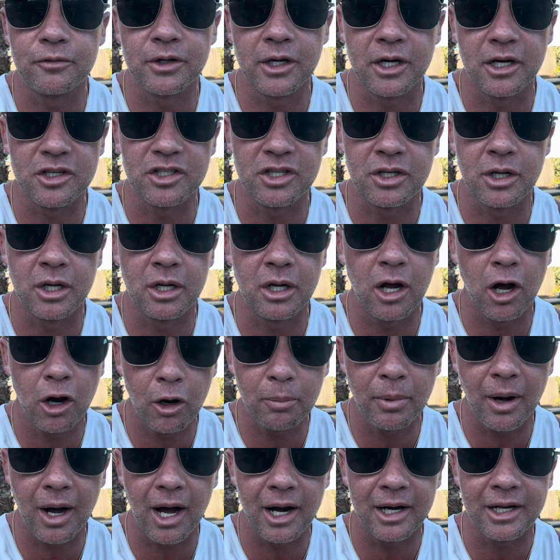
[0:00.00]
There's
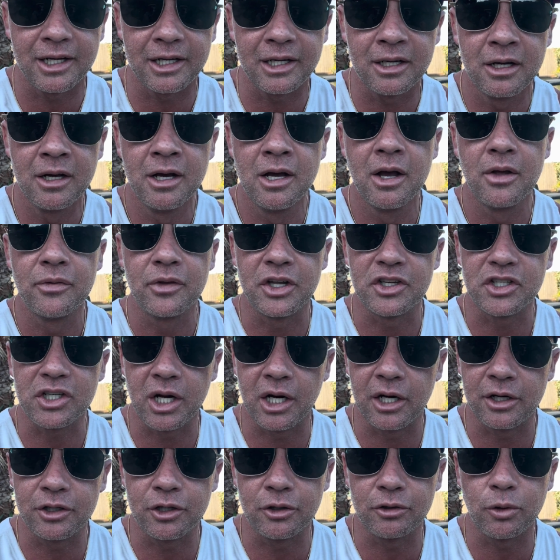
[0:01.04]
nobody that's
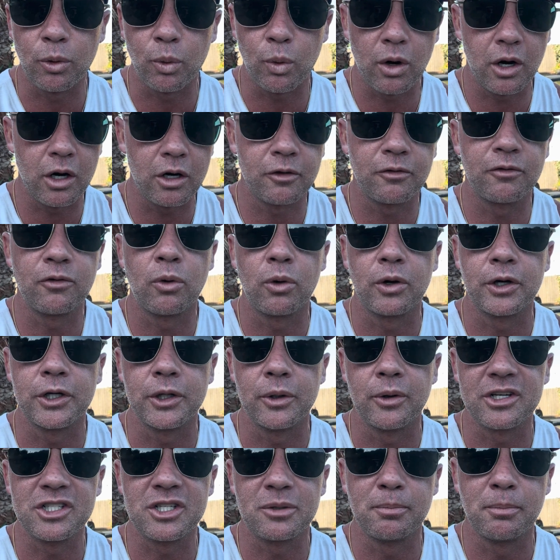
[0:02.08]
going to do the work for
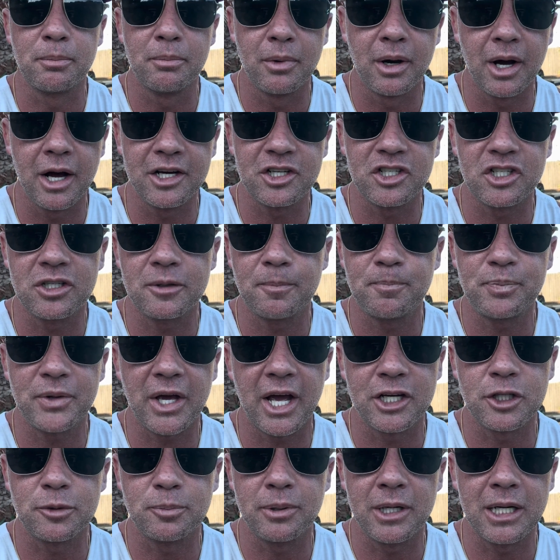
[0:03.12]
you. As much
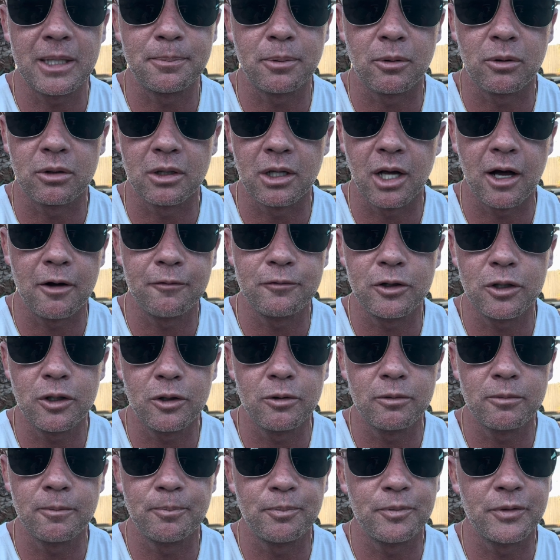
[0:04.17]
as people love
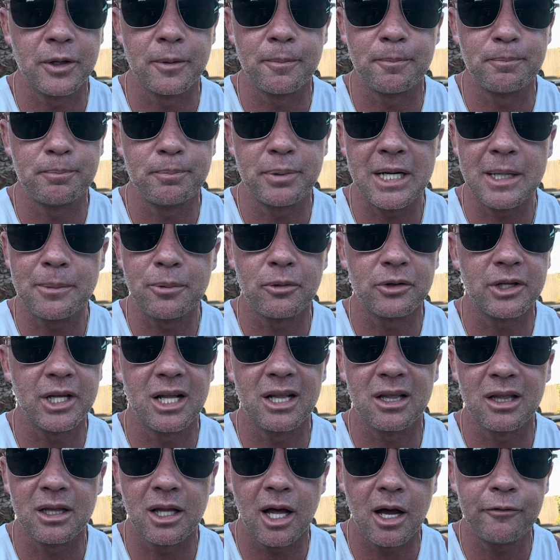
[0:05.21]
you, the people
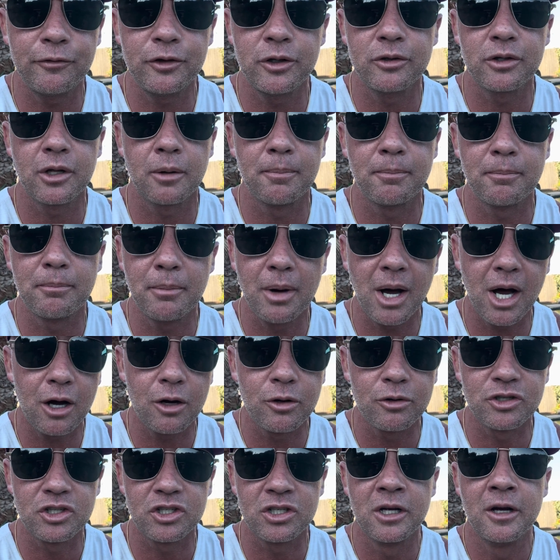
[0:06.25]
that love you the
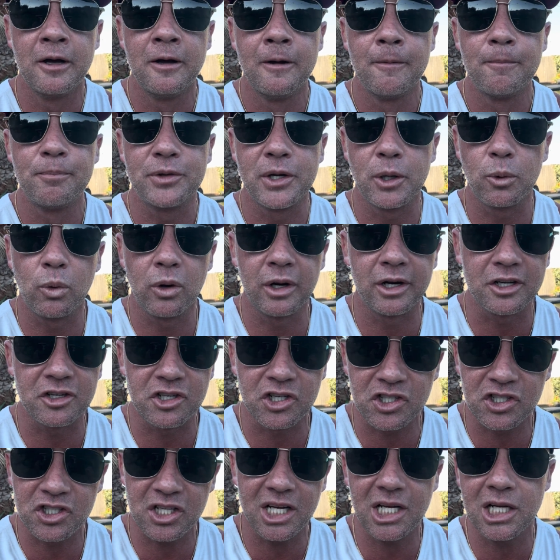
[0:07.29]
most, that want to
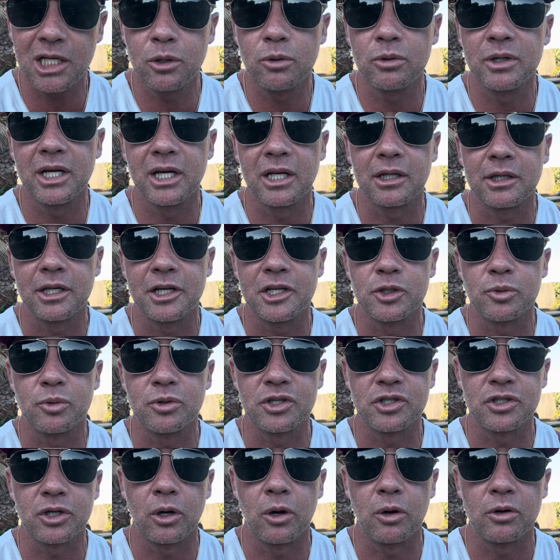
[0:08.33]
see you get these
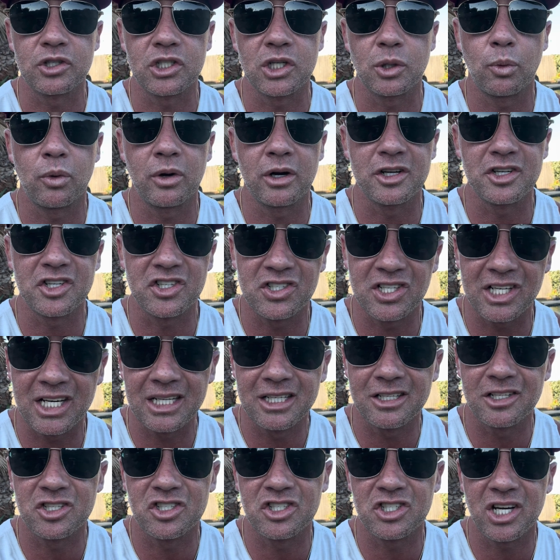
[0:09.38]
results, that want to see
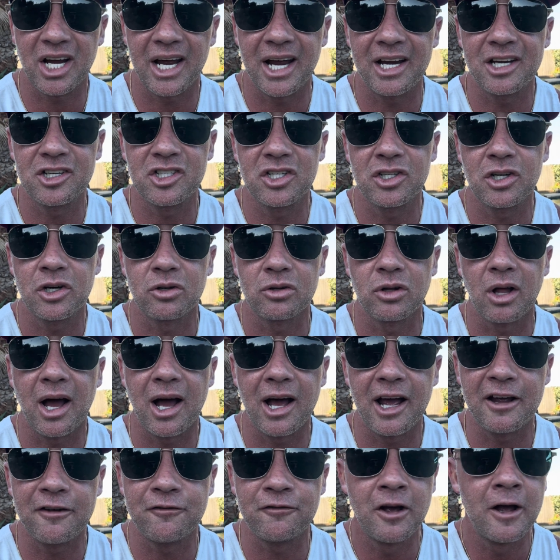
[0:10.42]
this change in your
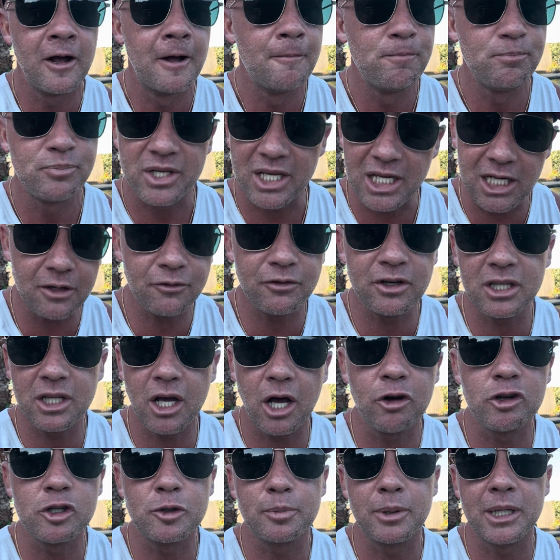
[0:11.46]
life, even
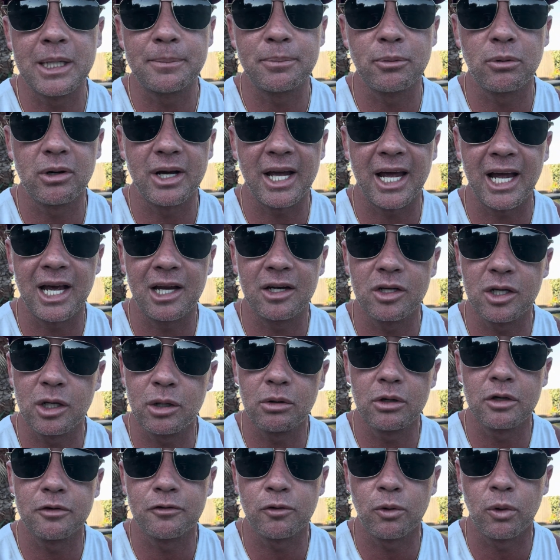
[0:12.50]
those people can't do
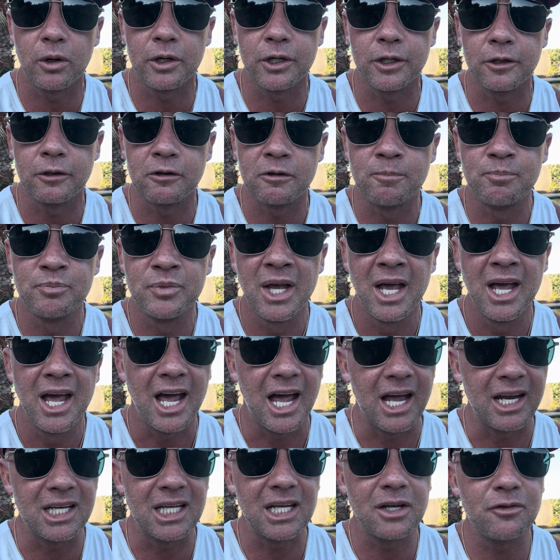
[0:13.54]
it for you.
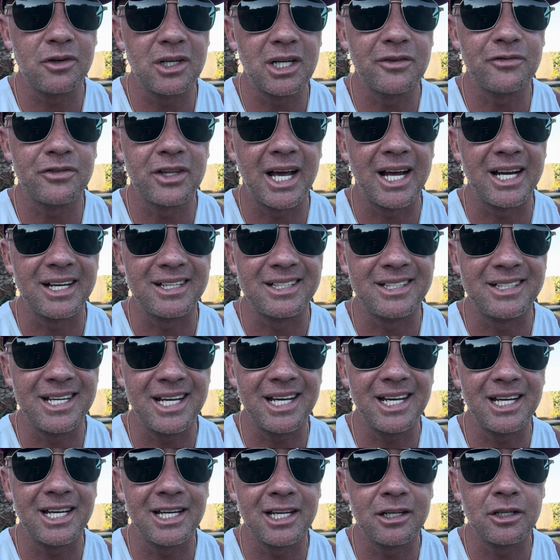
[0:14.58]
And even if they
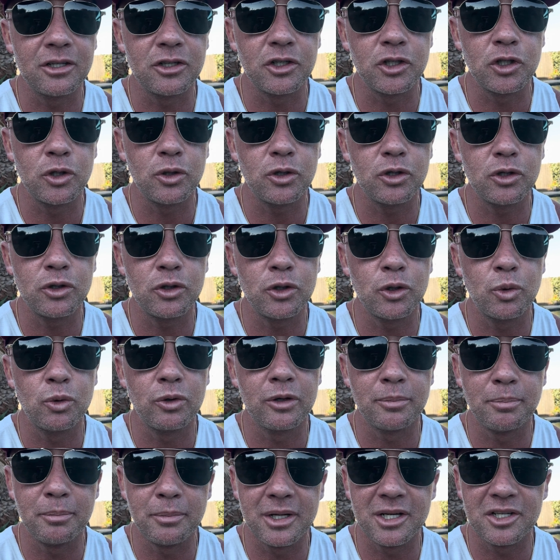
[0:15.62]
did, you
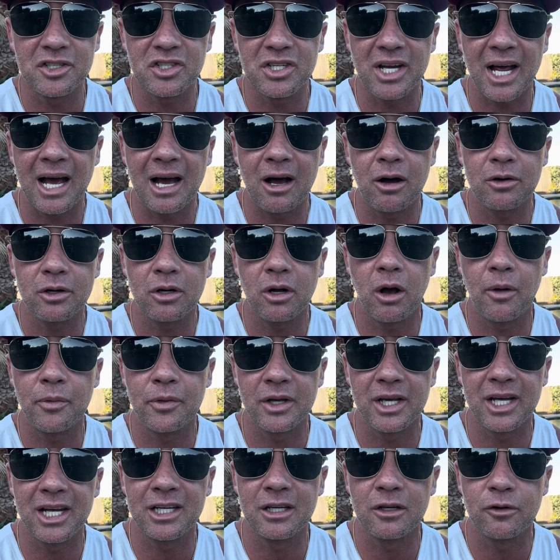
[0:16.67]
would miss out on
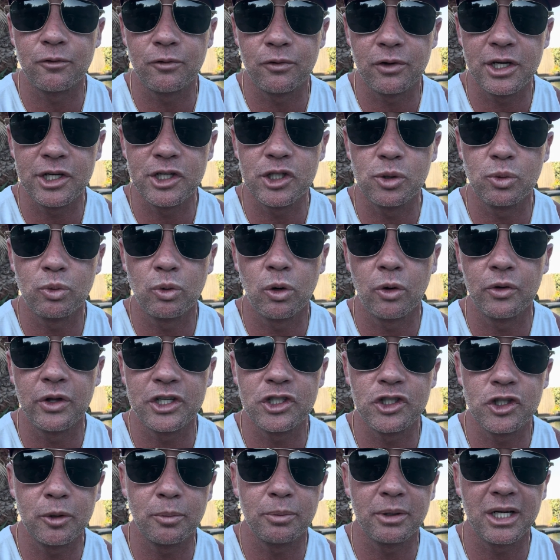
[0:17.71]
the individual
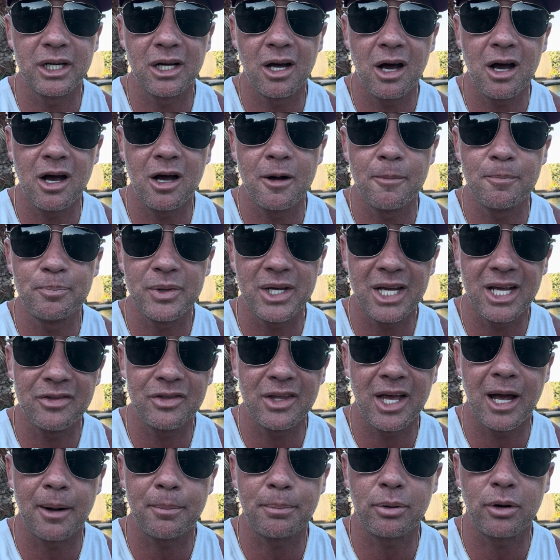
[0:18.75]
that you become in
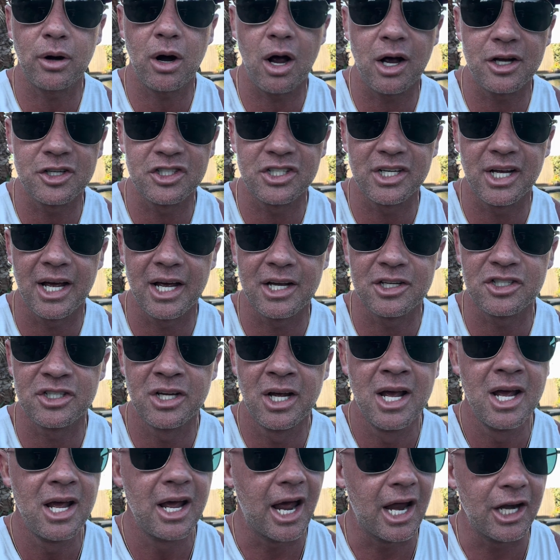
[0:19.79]
that process,
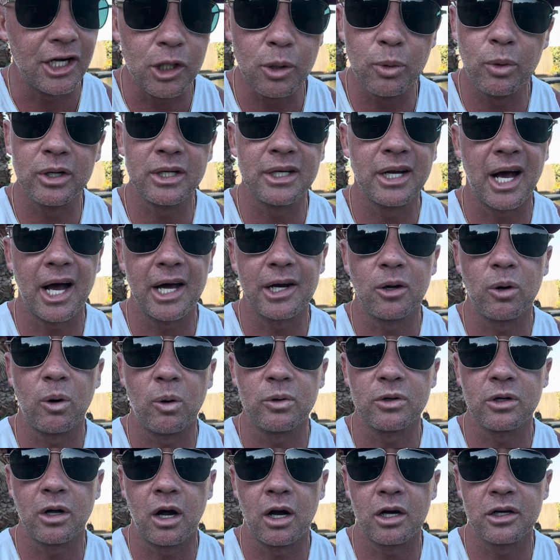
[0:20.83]
and you would not
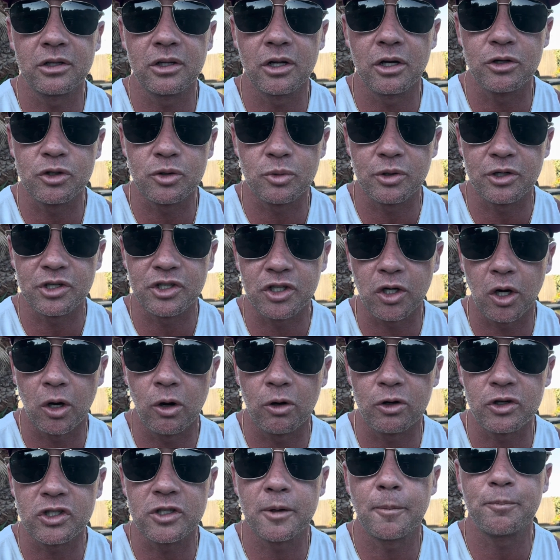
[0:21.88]
hold on to those
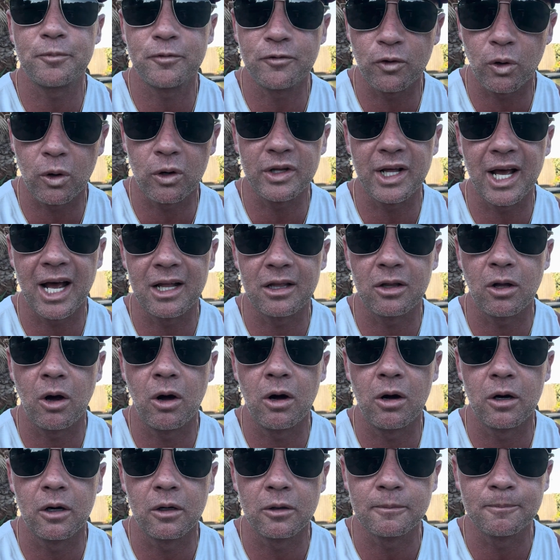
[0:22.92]
results for that
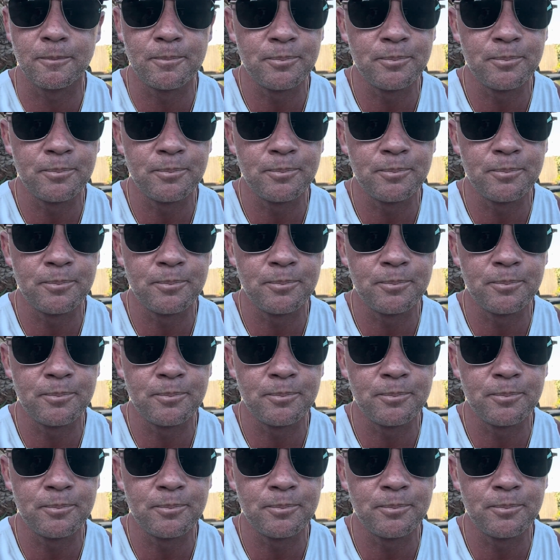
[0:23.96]
long.